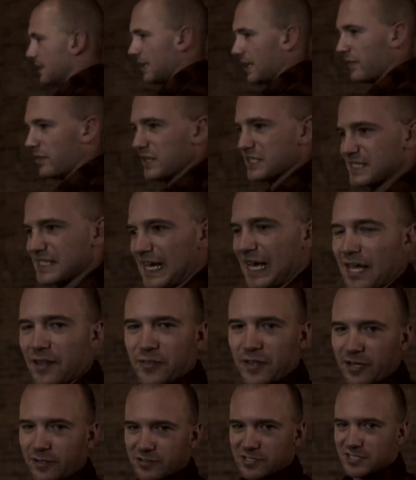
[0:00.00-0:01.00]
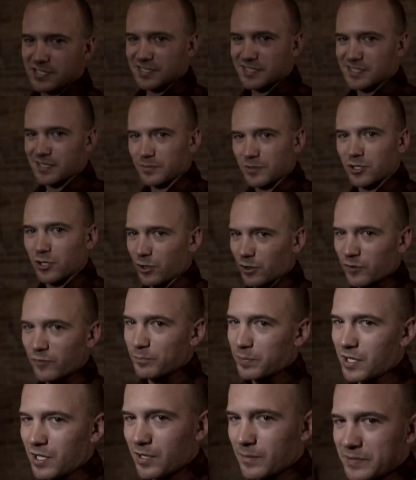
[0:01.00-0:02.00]
And this guy, I thought he was just some
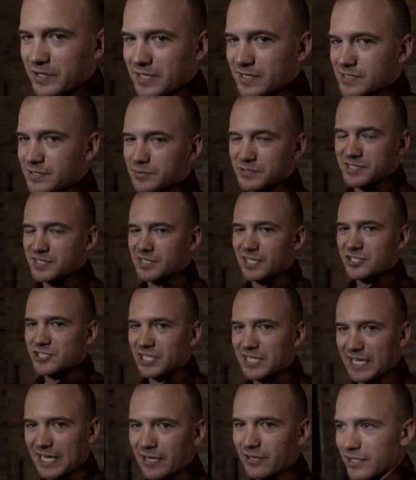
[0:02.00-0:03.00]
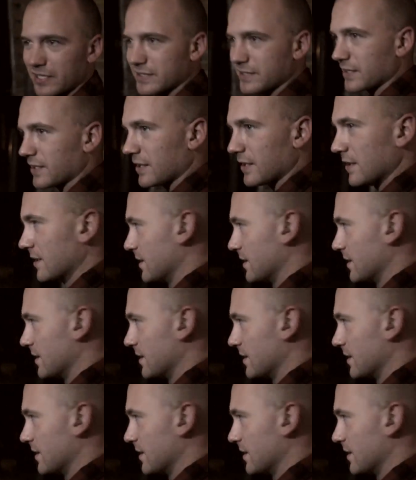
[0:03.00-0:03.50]
curveball because he was such a character.